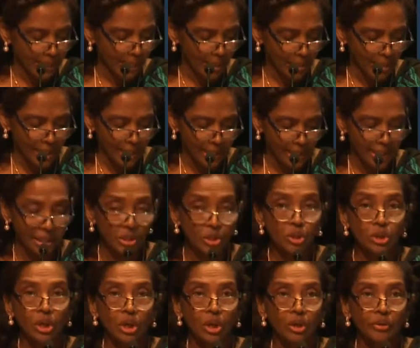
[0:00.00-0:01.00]
Emeritus
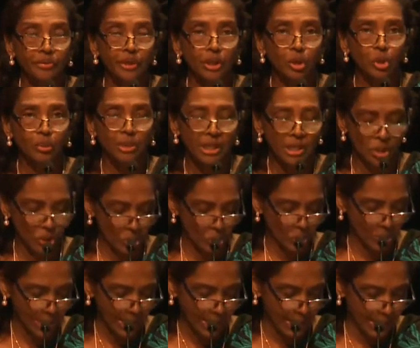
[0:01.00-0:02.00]
of the Humanist
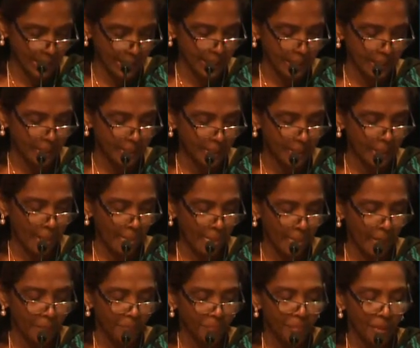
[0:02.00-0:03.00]
Society.
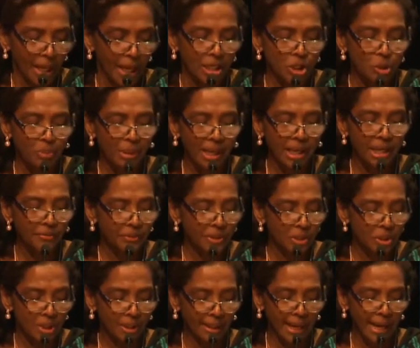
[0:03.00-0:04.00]
As part of this
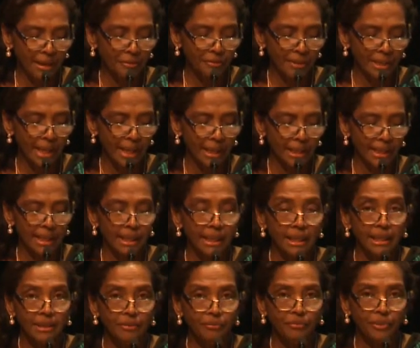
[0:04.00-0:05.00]
grand finale
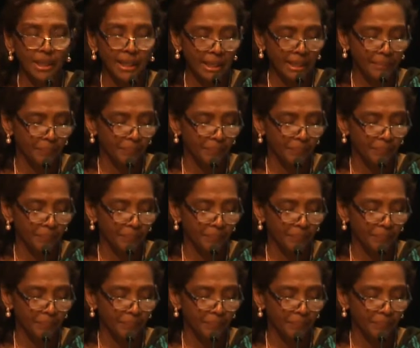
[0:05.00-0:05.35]
evening